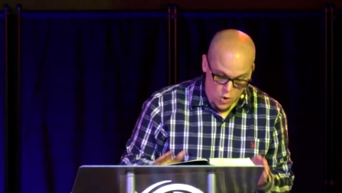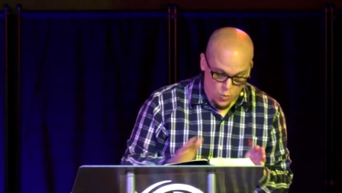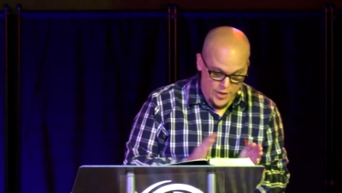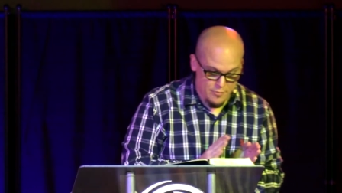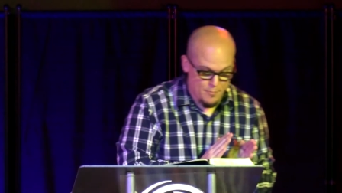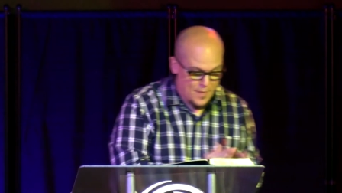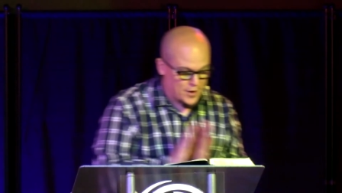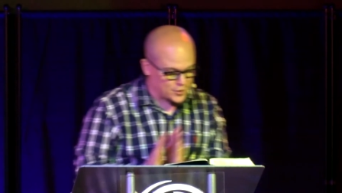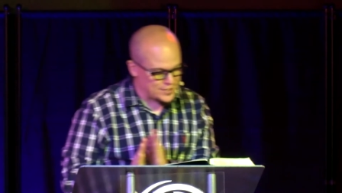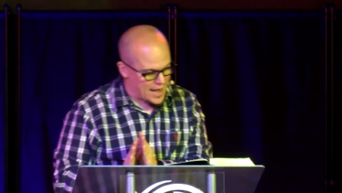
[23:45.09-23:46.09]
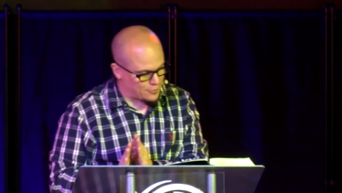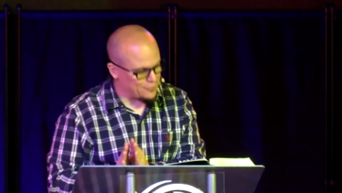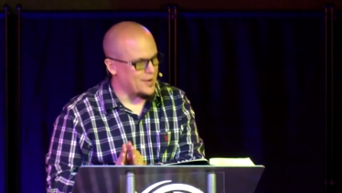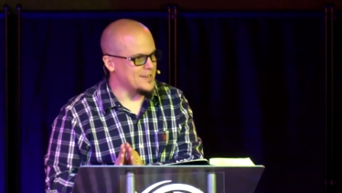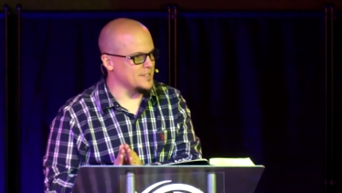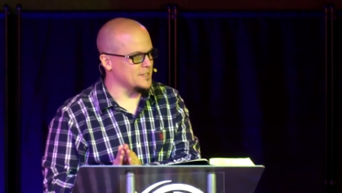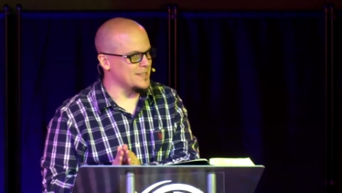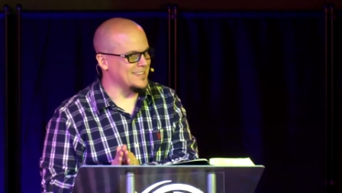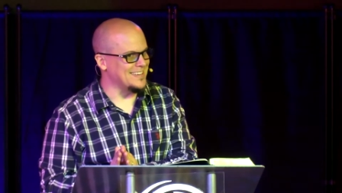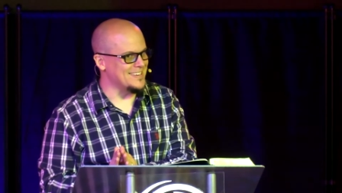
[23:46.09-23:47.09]
with better sacrifices
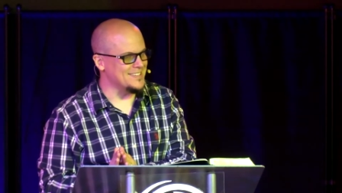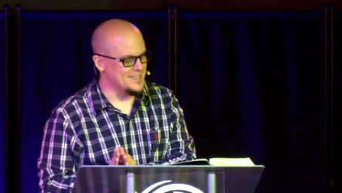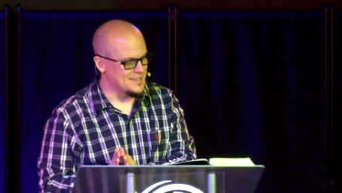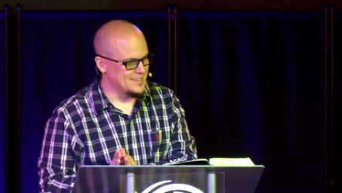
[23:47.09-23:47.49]
than these.